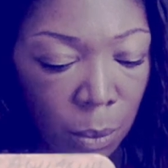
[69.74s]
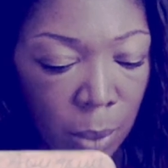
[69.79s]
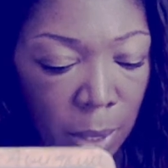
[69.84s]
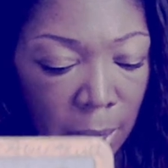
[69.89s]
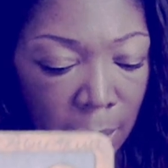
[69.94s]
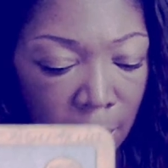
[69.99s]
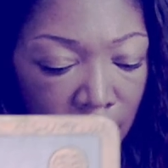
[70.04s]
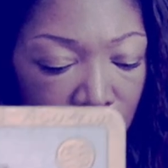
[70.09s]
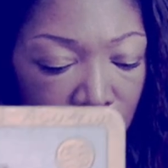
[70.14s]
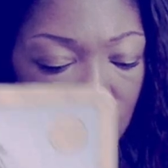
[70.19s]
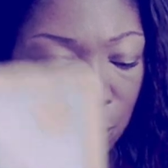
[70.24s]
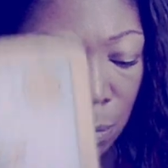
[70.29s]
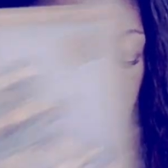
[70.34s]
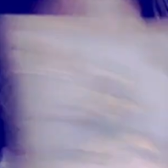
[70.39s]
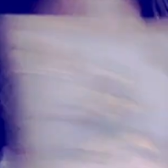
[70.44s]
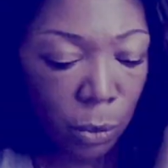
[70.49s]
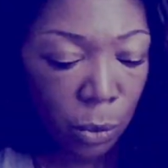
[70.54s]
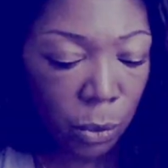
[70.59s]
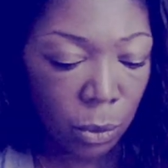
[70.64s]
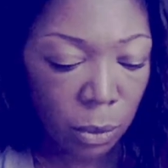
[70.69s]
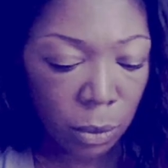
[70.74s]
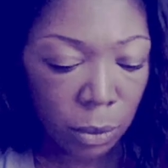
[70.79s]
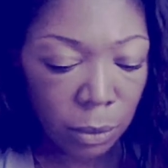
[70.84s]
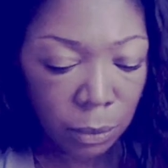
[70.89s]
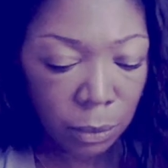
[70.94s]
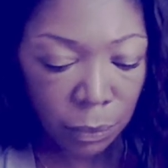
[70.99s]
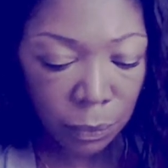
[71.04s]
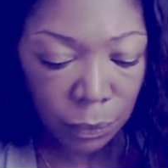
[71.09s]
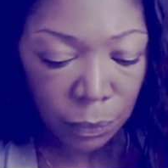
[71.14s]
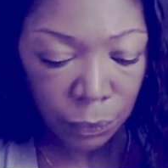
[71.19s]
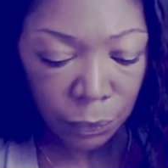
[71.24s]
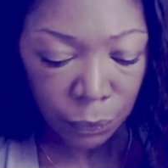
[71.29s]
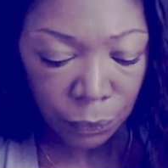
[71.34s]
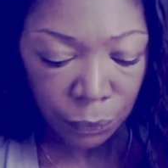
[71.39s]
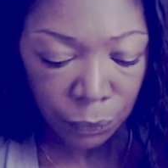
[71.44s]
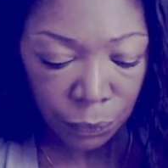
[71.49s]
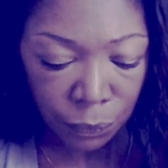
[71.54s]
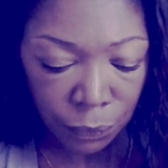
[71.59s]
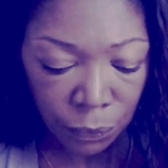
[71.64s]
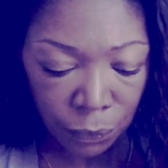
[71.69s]
we have the Fool,
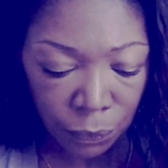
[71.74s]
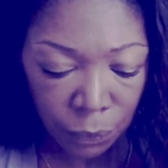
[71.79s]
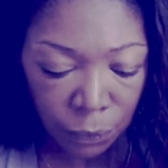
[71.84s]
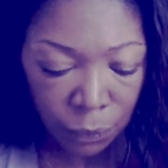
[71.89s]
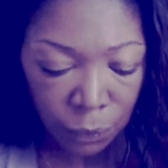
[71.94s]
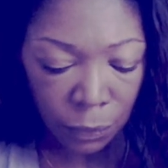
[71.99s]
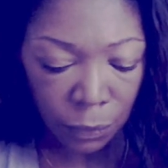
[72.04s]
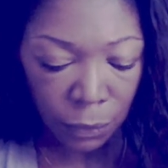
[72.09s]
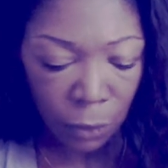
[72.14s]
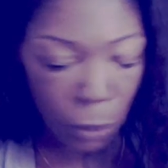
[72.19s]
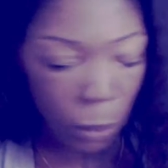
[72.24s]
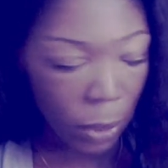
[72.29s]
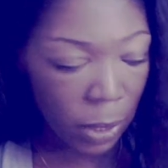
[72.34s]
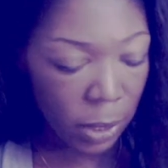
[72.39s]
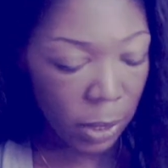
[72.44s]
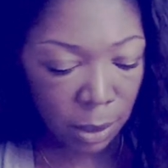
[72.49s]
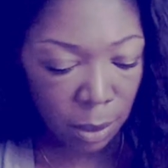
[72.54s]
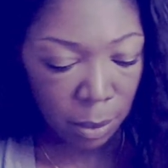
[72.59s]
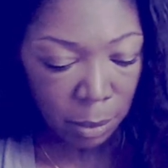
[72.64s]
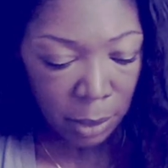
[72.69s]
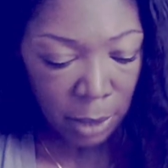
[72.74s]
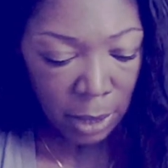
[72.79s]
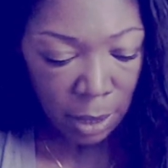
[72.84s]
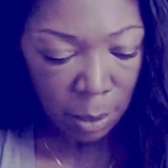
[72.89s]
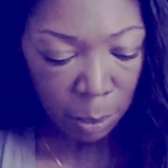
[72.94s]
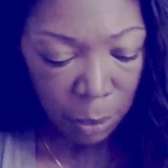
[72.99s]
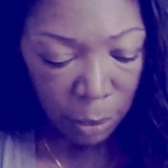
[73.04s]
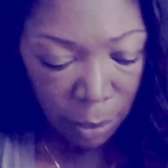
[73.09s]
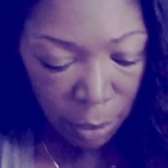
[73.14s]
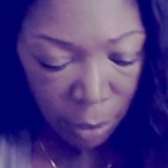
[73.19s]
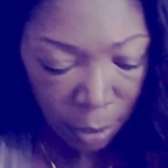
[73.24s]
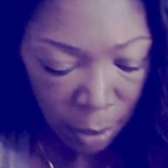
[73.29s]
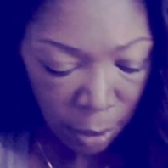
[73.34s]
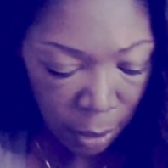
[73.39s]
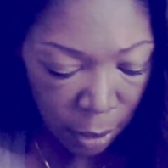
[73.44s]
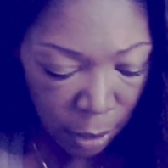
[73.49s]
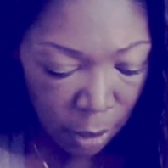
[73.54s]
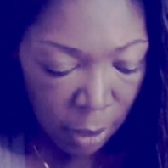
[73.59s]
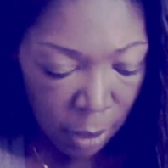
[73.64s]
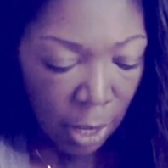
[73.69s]
Quantum Leap.
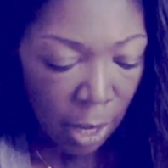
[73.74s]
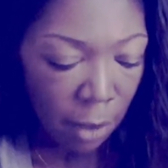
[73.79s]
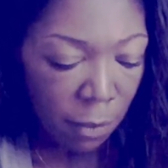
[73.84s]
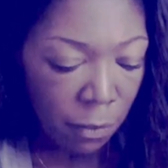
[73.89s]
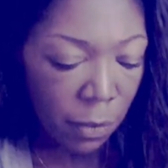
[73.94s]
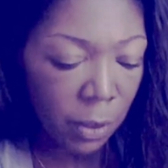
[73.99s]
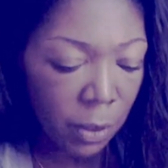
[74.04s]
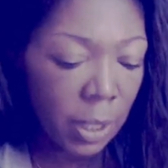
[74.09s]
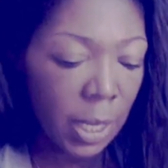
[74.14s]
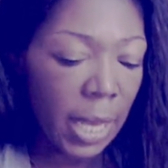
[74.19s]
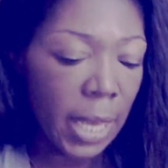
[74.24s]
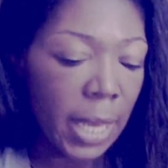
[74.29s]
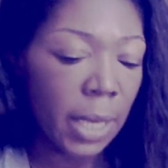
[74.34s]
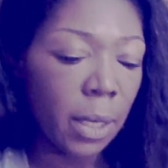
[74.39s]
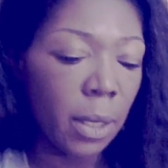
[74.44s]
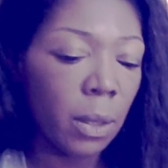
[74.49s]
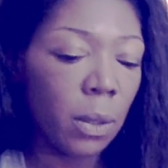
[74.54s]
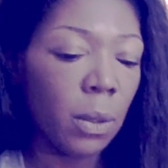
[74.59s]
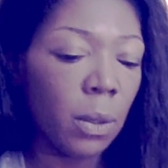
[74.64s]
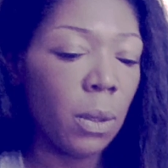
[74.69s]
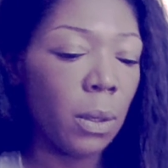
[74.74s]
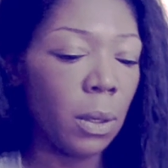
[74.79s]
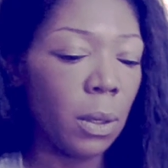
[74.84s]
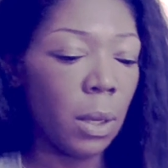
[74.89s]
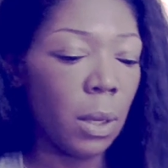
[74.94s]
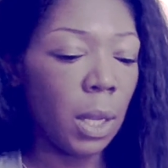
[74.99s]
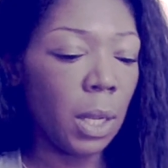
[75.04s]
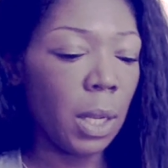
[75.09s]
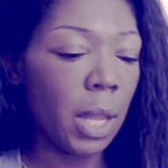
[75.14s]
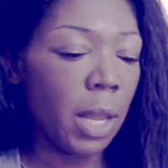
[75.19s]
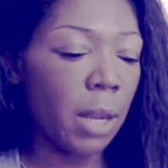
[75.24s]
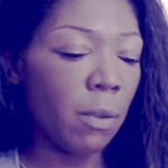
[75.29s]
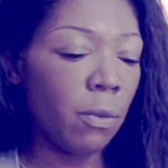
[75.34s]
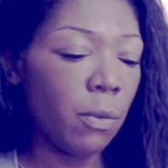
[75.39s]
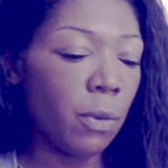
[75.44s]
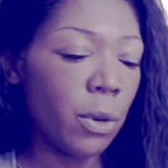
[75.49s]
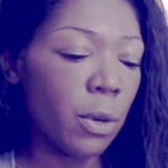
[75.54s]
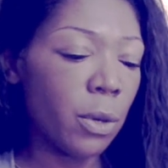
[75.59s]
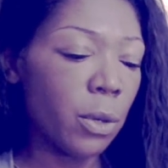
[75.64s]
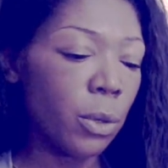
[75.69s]
I feel like a lot of
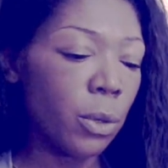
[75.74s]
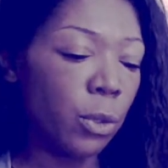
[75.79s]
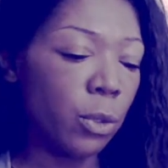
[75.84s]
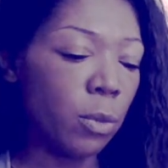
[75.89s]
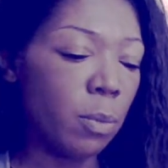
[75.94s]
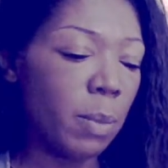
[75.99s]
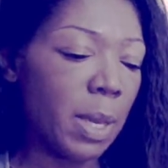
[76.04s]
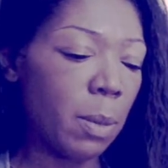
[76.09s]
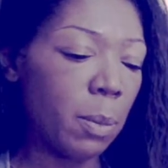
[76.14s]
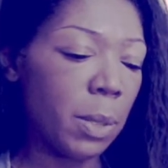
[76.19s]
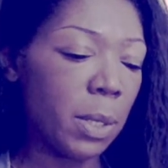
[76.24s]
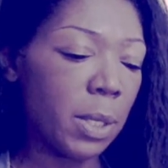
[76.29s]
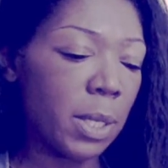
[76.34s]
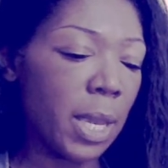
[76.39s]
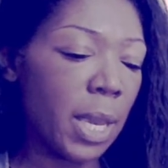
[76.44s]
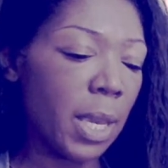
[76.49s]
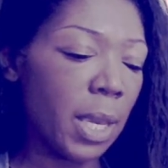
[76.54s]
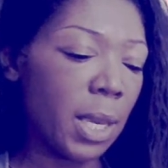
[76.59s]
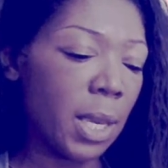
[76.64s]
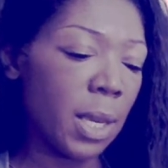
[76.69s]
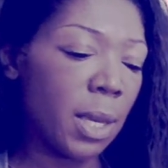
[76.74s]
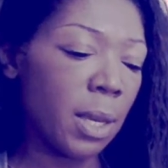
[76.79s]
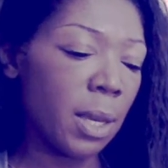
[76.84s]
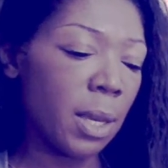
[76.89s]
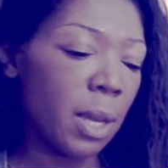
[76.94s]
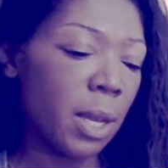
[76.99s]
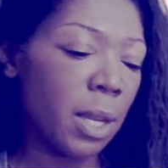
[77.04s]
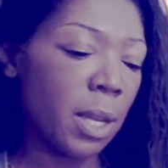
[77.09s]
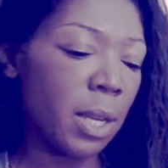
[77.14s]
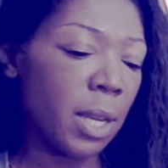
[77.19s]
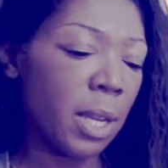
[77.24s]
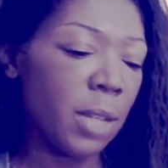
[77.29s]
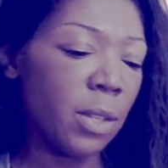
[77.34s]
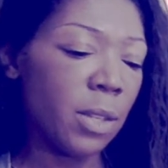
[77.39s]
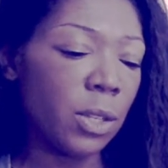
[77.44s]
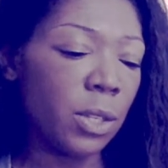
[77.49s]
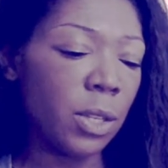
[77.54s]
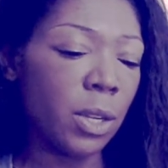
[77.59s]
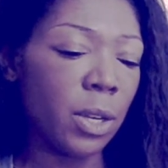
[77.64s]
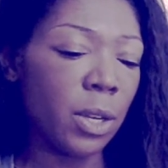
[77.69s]
Virgos may be taking
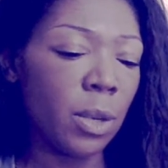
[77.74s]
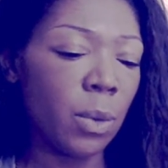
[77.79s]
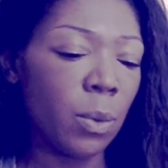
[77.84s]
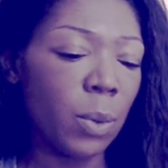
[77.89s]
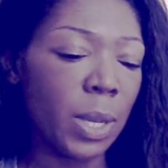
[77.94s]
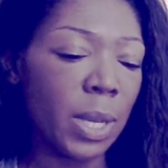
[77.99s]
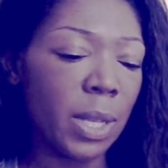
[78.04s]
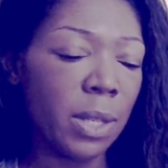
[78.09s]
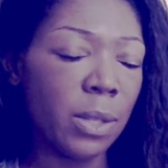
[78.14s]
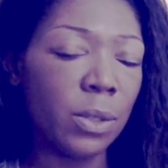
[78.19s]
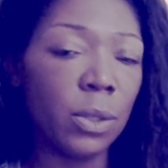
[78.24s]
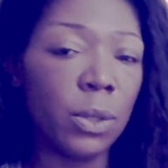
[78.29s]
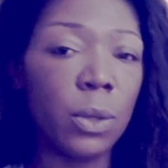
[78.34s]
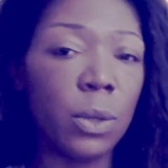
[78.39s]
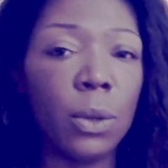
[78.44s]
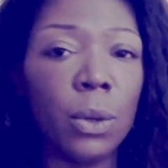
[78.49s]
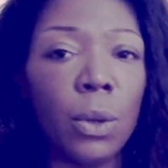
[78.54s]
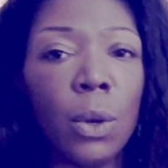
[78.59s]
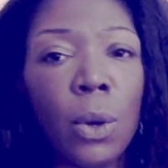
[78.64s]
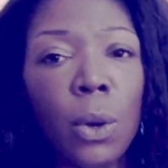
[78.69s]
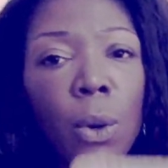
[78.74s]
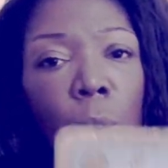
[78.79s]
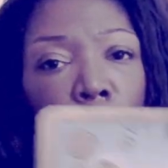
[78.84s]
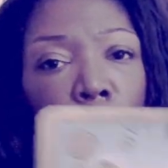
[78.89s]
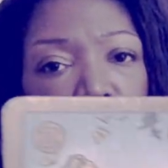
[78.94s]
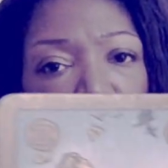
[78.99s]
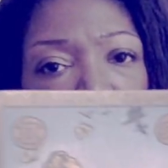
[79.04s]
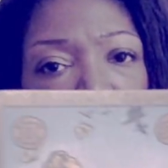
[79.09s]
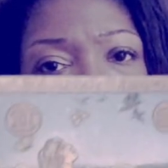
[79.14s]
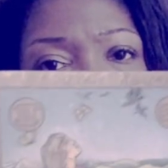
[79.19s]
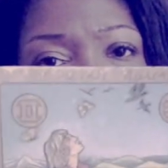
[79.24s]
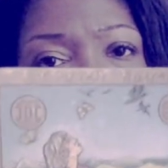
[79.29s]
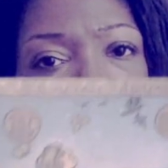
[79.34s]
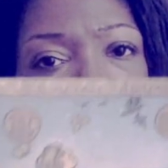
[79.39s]
unnecessary risk, or they may